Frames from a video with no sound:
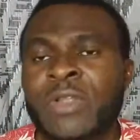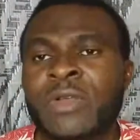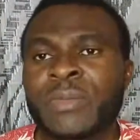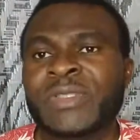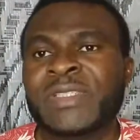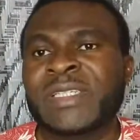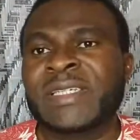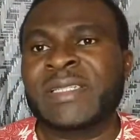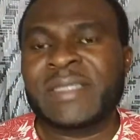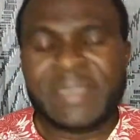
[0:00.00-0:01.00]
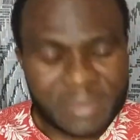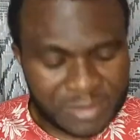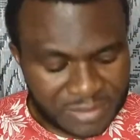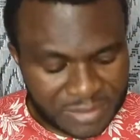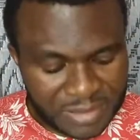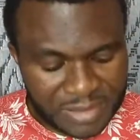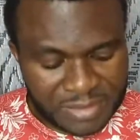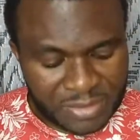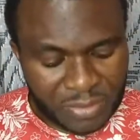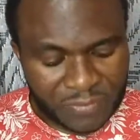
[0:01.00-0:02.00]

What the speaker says: But in the case of